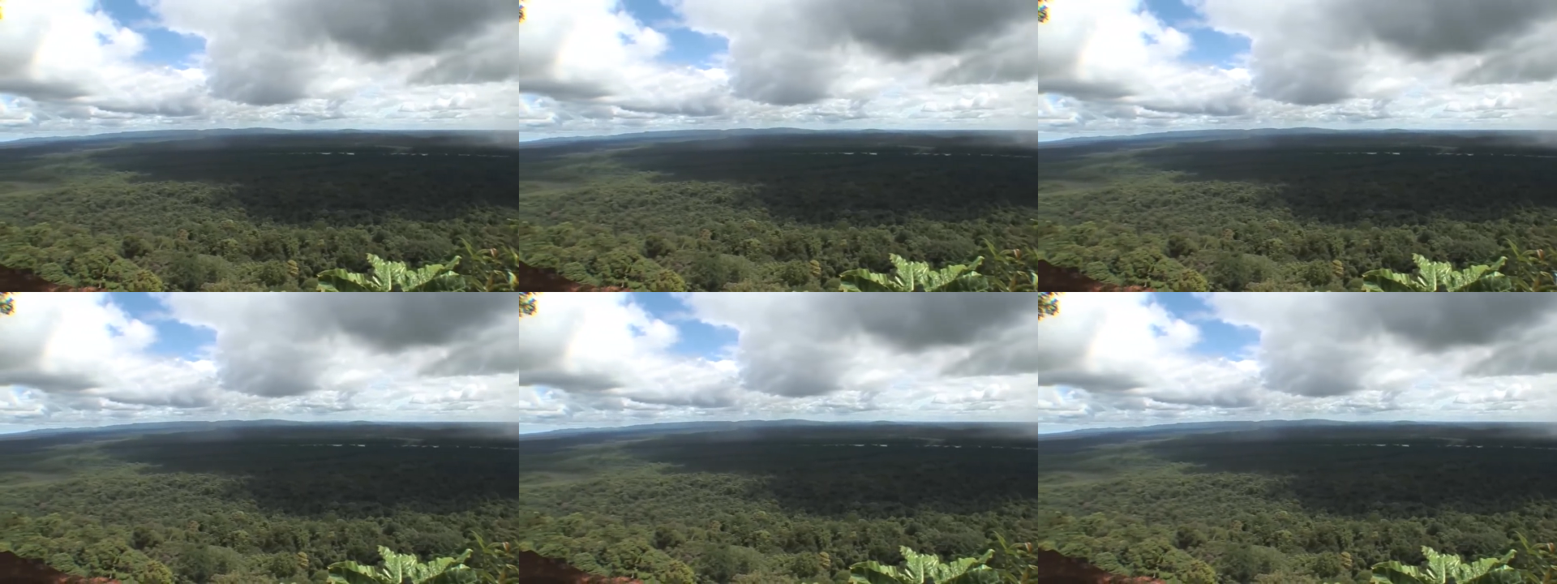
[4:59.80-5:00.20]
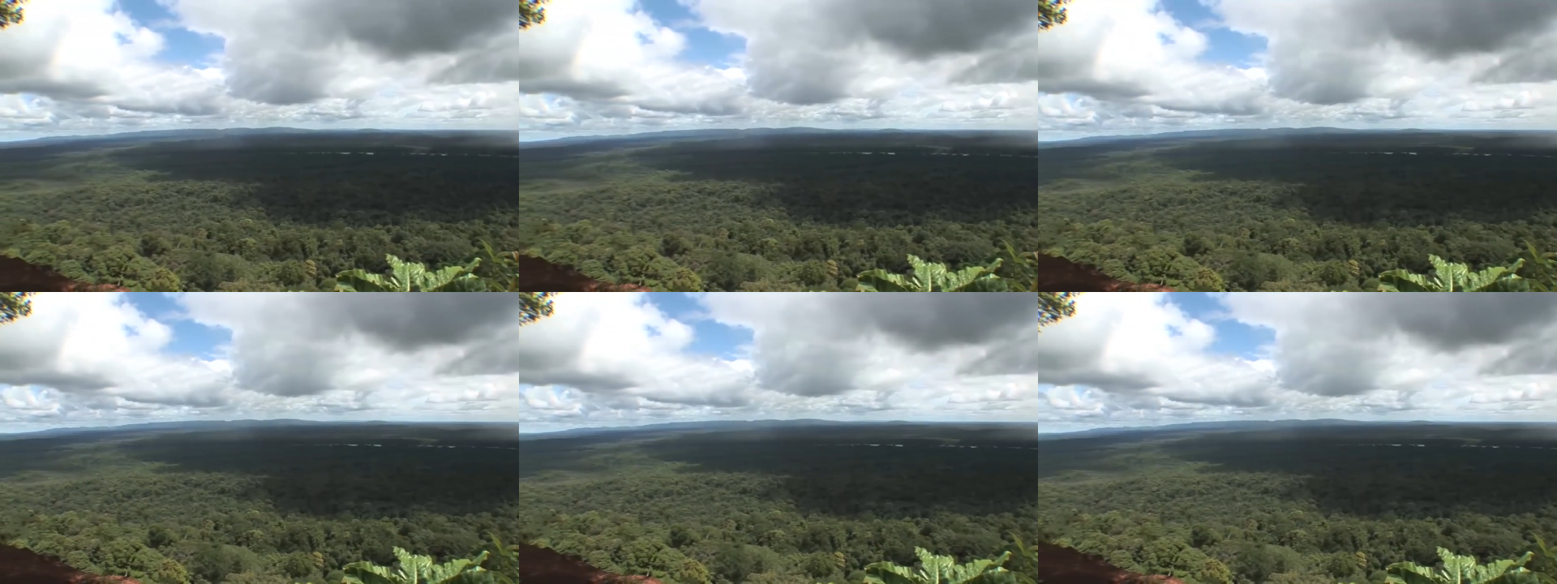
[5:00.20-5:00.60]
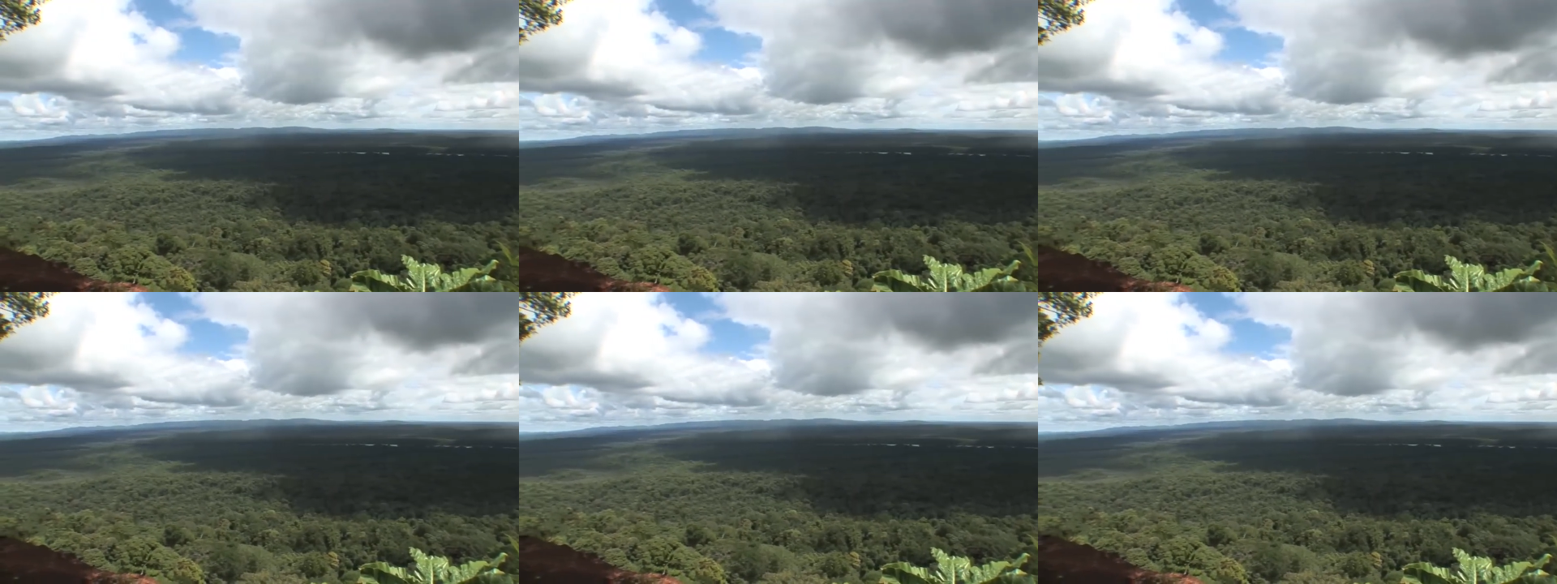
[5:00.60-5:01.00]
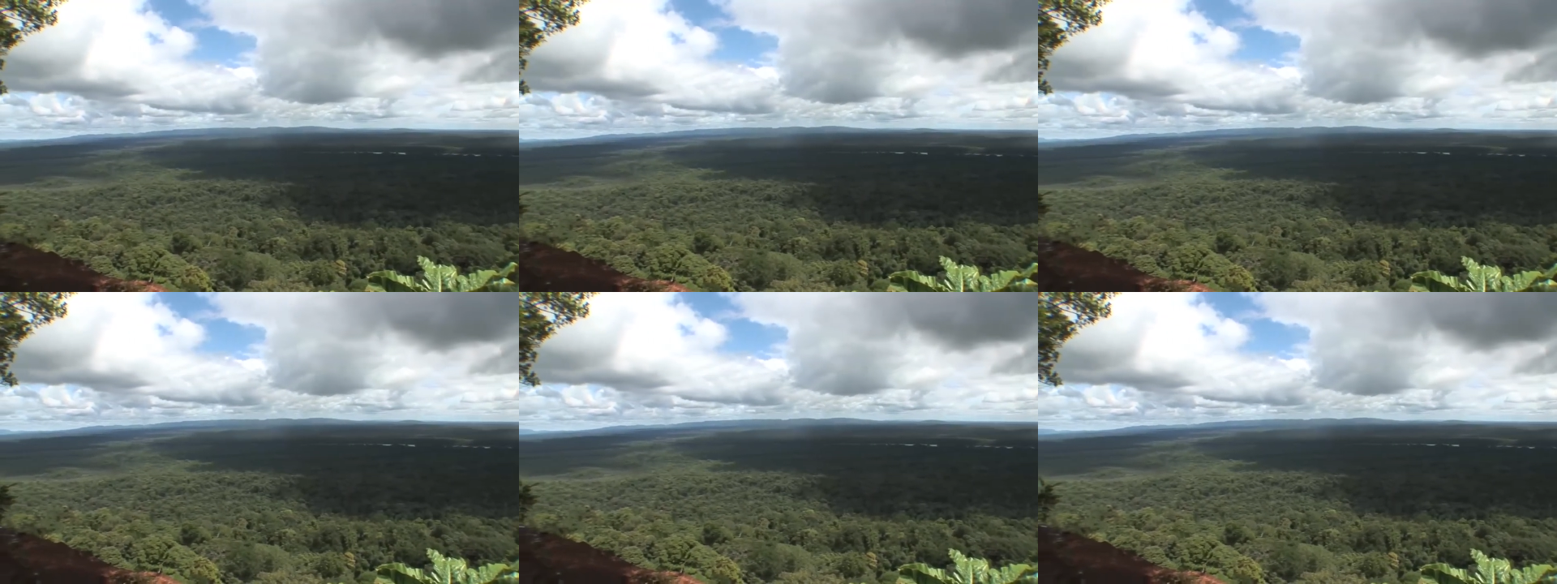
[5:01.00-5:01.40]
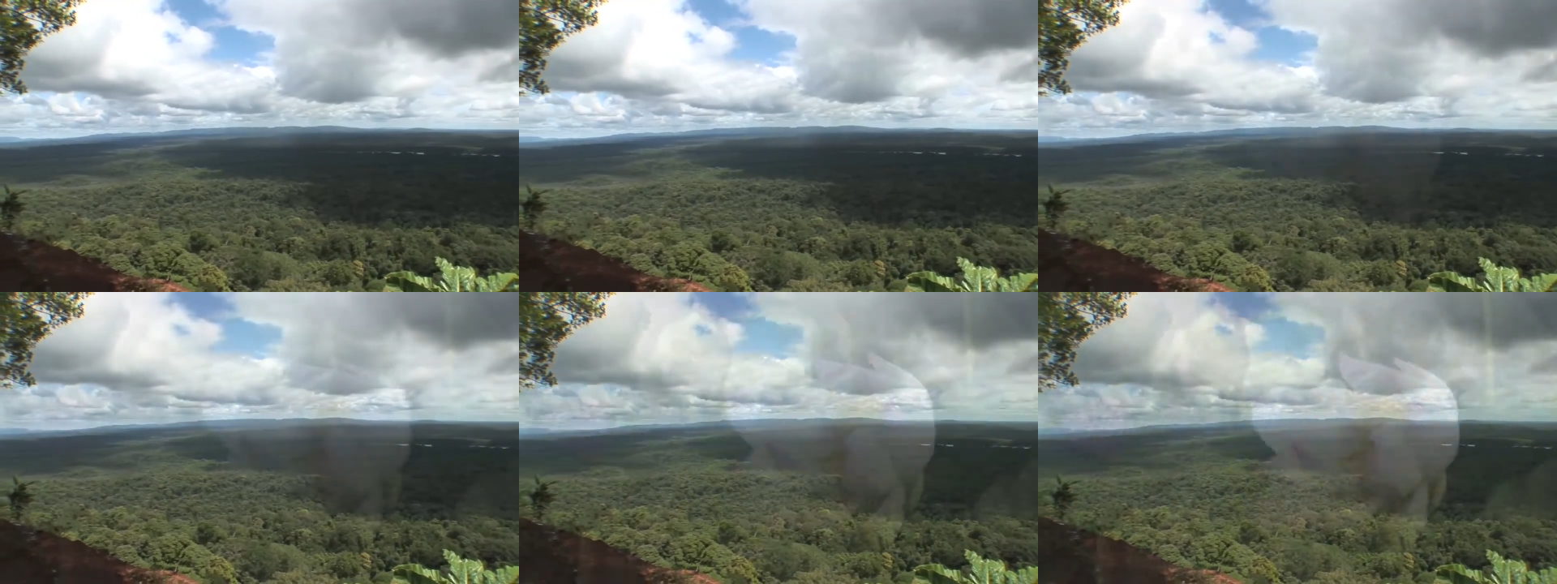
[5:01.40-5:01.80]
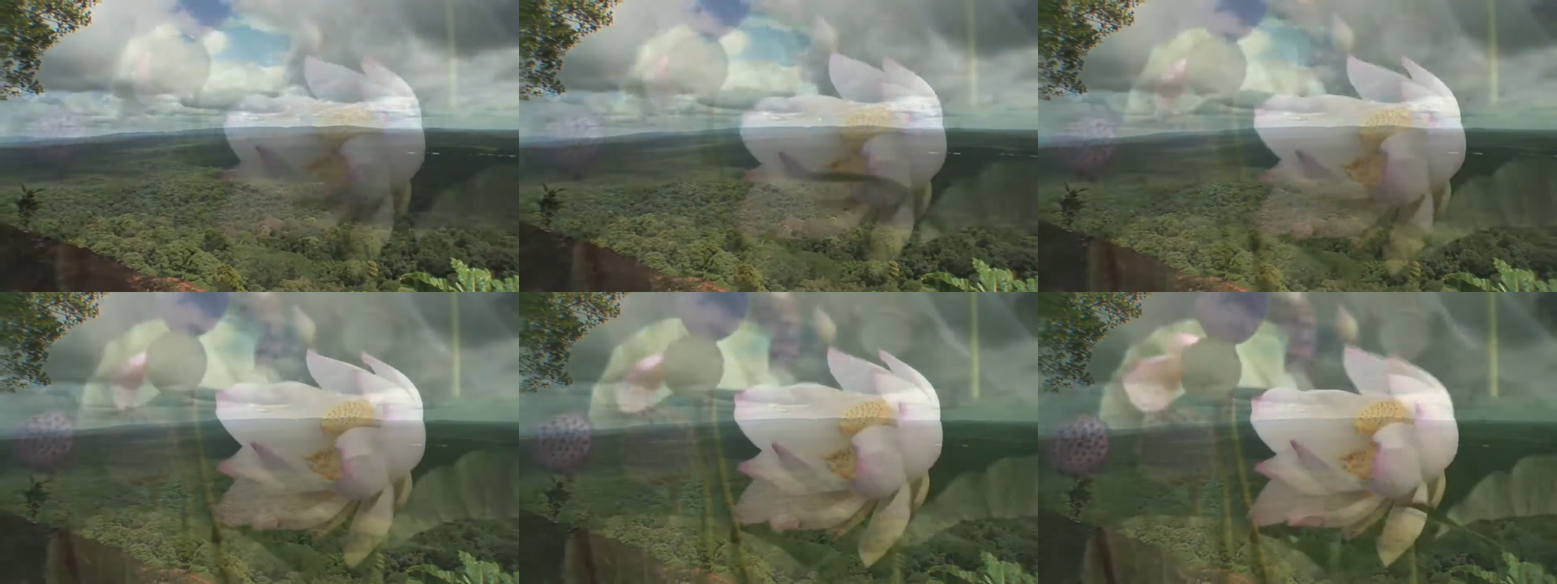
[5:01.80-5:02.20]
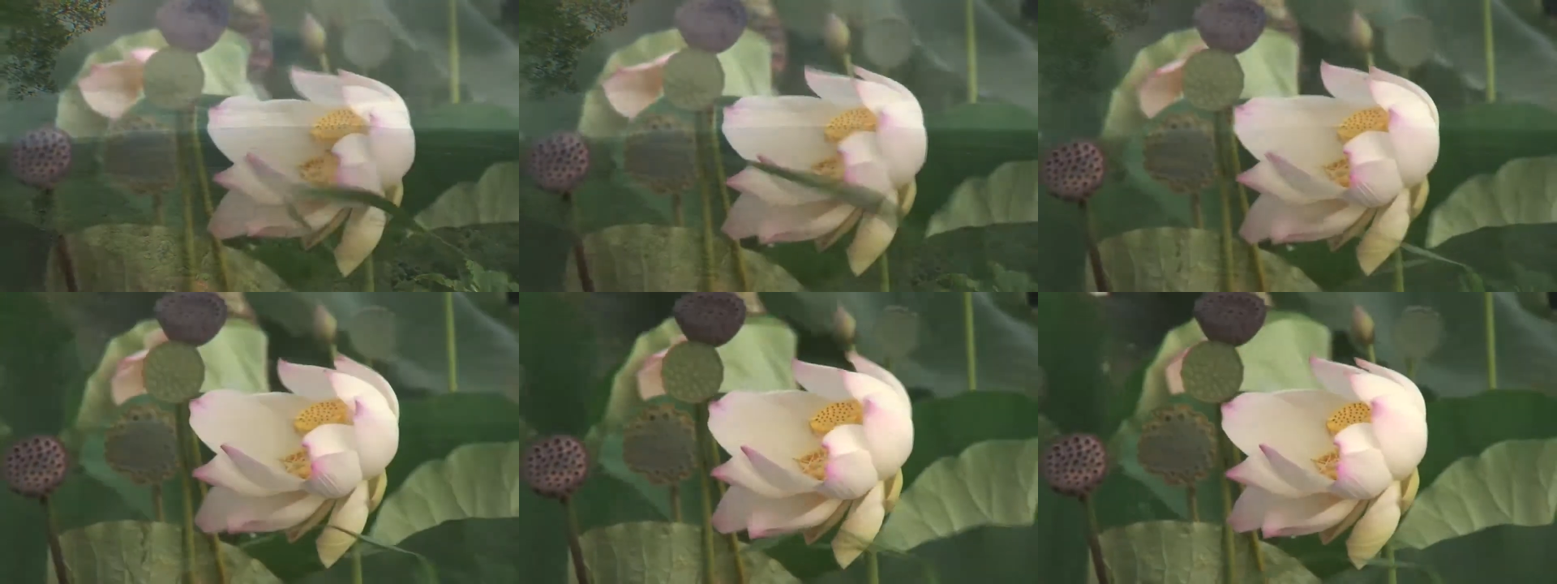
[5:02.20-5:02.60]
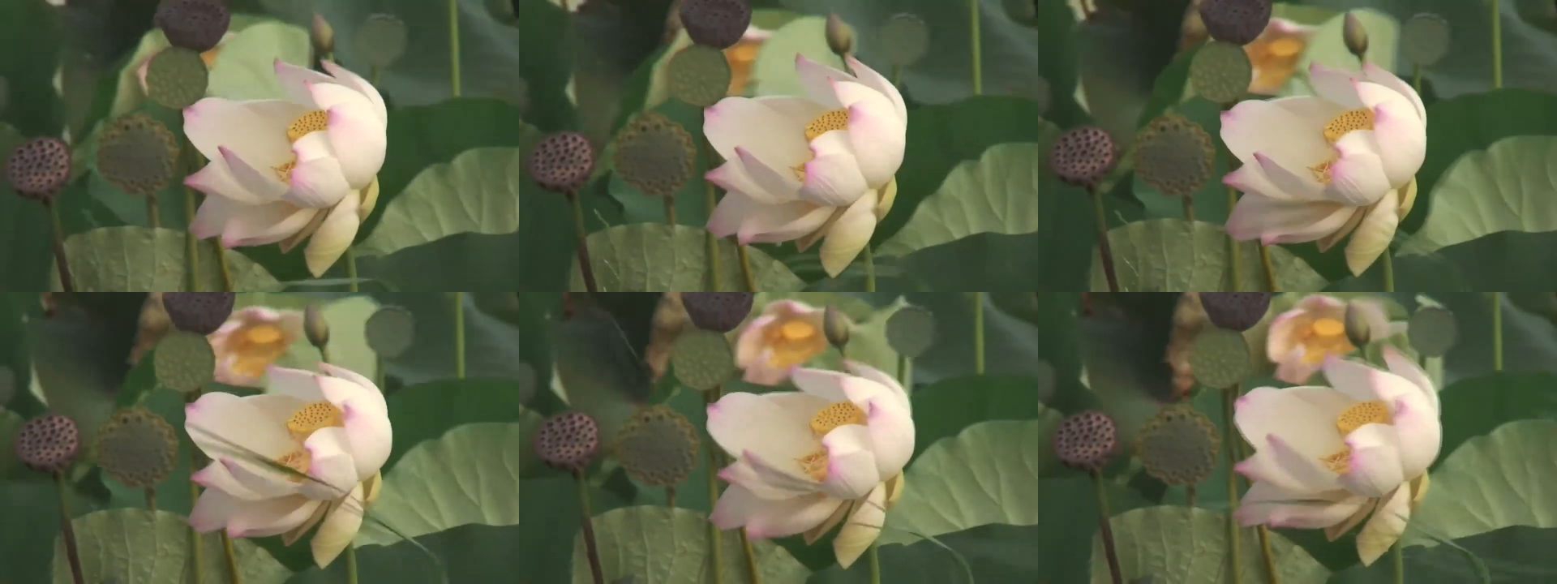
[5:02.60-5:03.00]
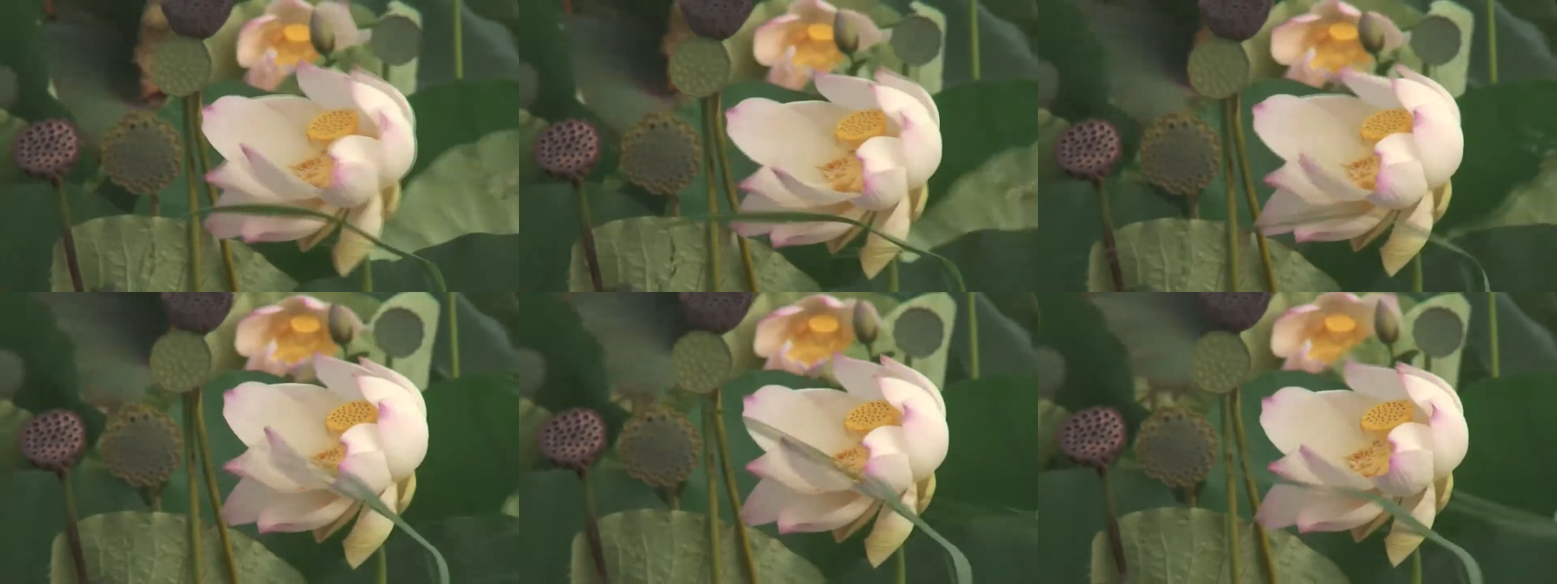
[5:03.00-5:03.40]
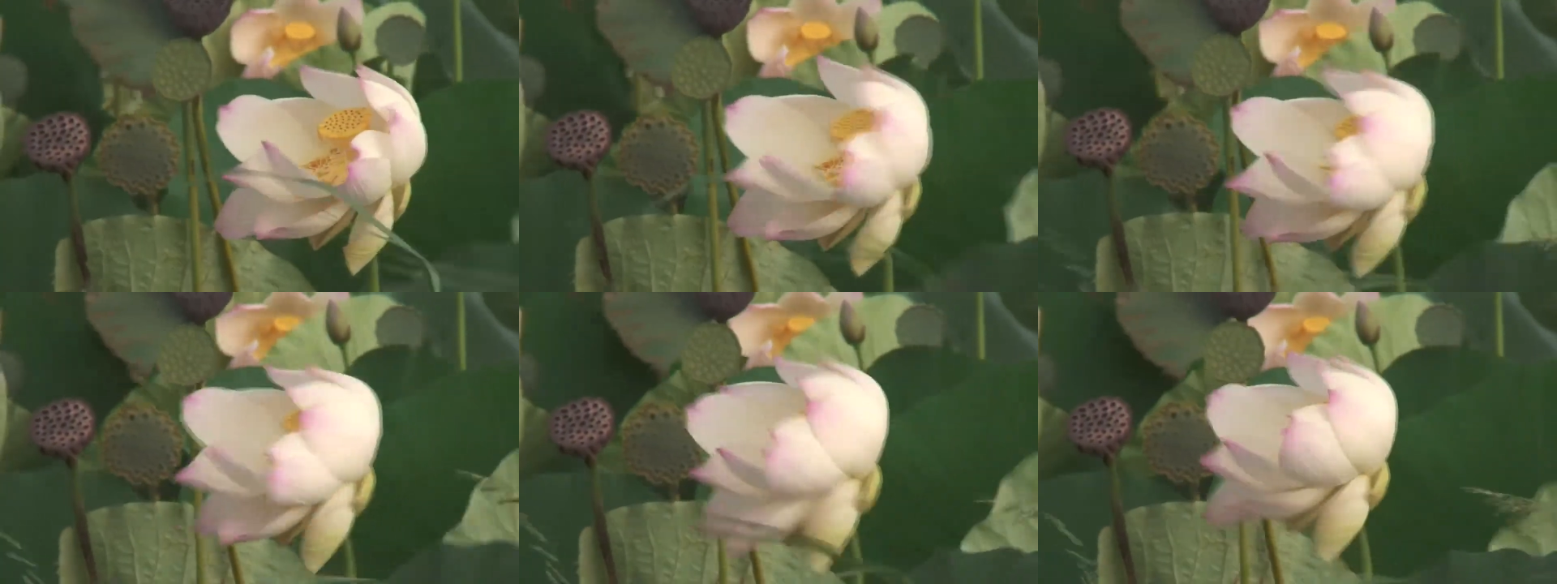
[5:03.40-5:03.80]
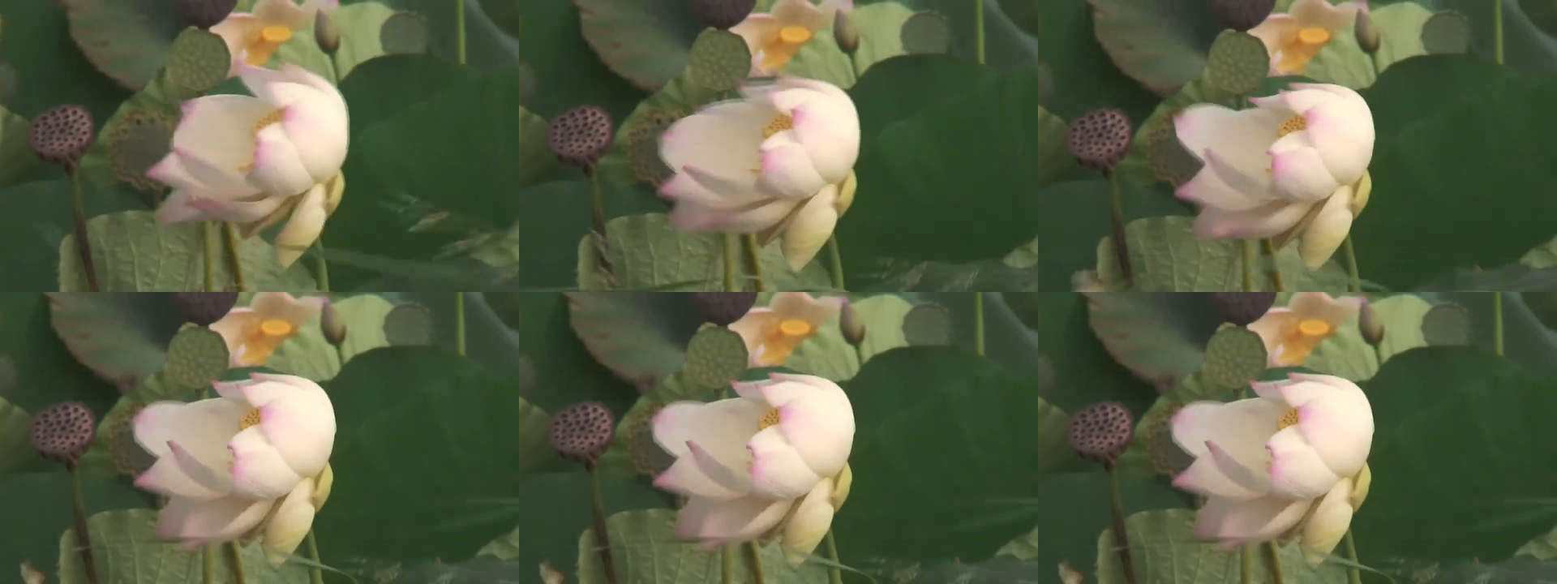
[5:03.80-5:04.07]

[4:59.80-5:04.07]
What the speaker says: (no speaker visible)